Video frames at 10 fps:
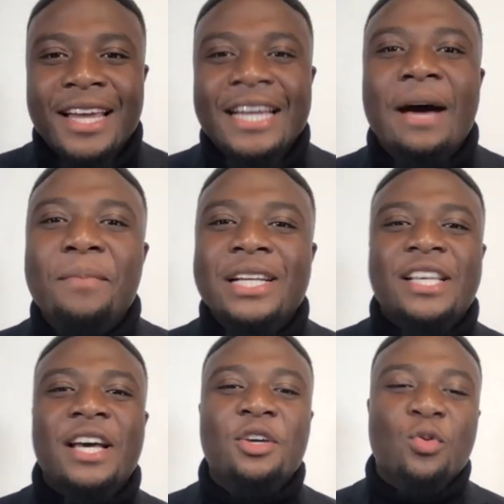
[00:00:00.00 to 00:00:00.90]
And I'm going to
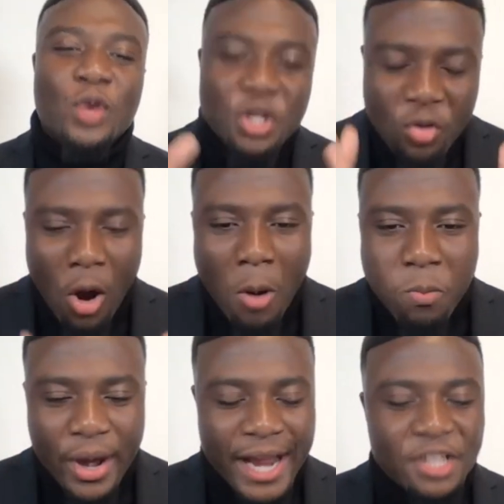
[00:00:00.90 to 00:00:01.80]
tell you, when you are
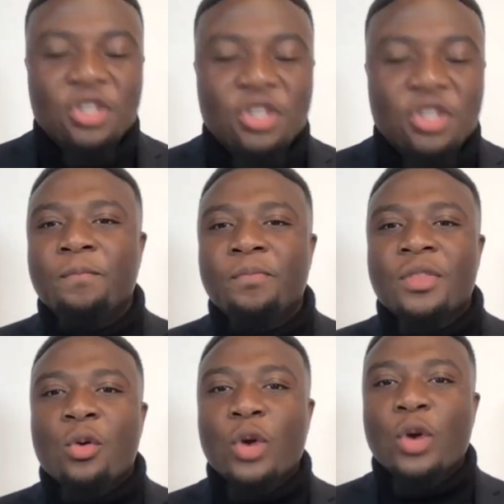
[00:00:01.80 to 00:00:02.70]
brand new,
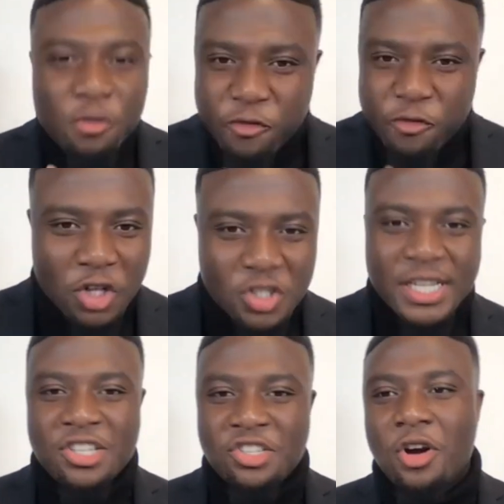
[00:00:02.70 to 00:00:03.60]
when you first
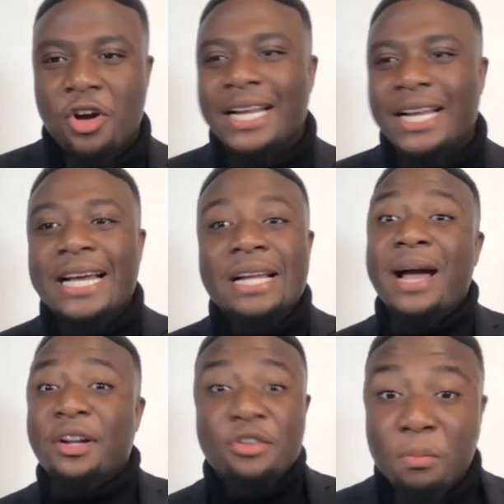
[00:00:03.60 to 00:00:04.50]
got started, it doesn't
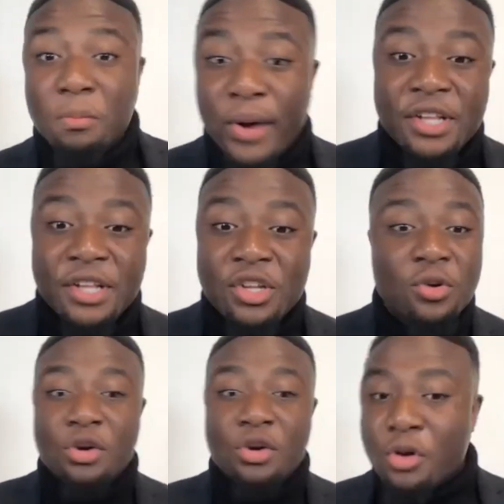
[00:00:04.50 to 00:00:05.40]
matter if you're brand new
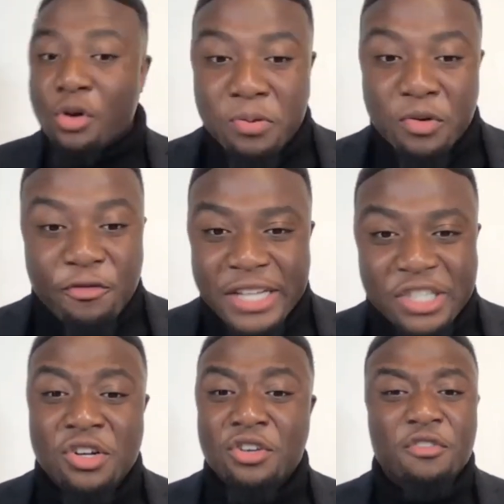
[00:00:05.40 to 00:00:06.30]
or you're a
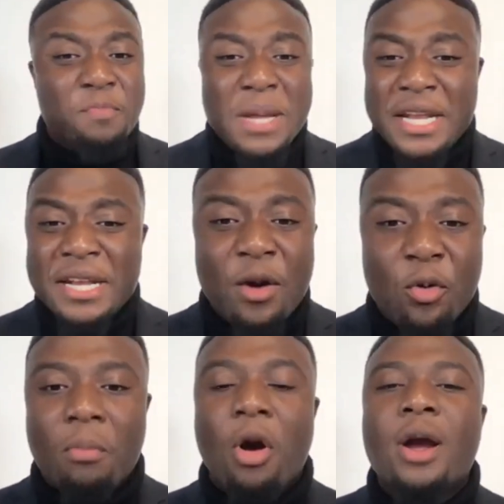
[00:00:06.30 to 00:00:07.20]
professional, you've been in
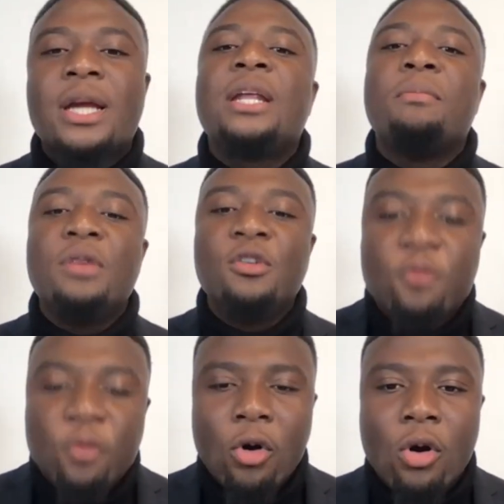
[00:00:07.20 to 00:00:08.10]
network marketing
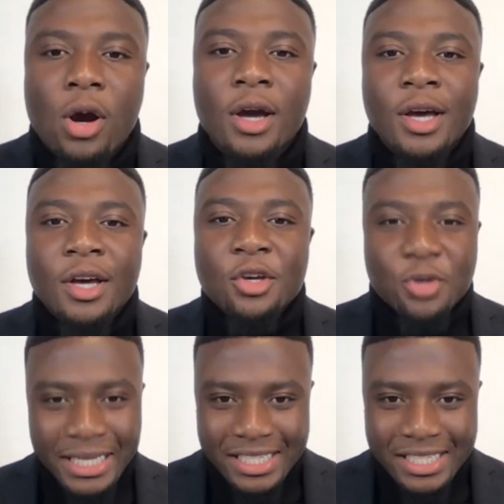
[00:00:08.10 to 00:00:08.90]
before, you can